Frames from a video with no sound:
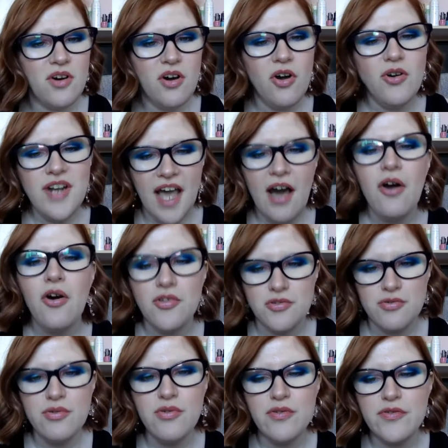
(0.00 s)
on a hot
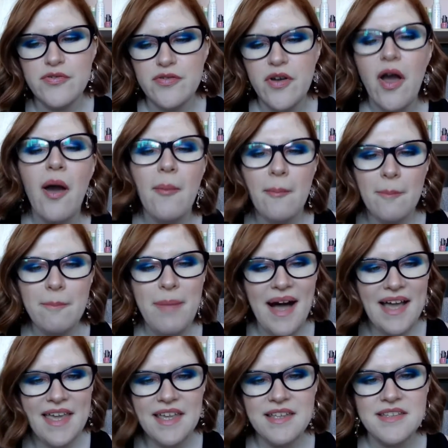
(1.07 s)
roof
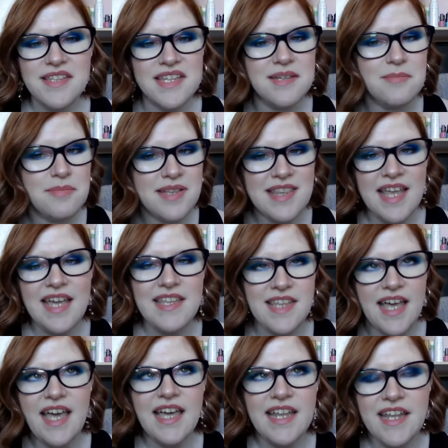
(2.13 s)
back in the late
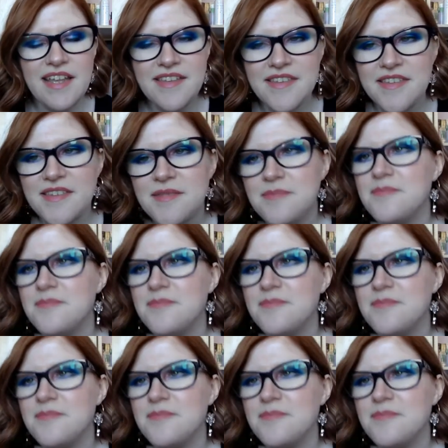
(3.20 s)
80s.